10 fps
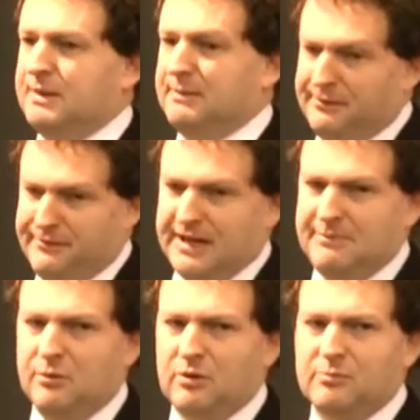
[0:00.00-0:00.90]
people are
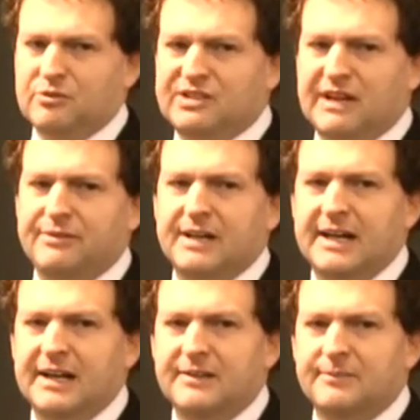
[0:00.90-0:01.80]
finding more and more stuff in
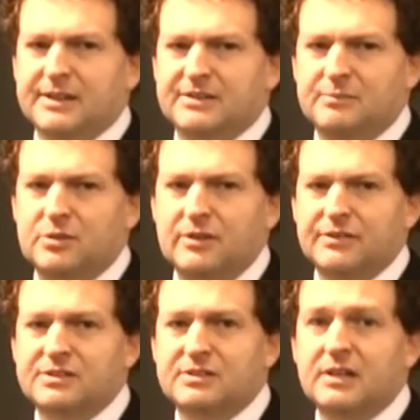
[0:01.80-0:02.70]
honey that makes them
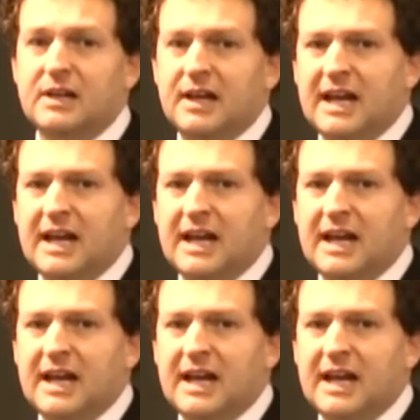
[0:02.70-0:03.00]
nervous.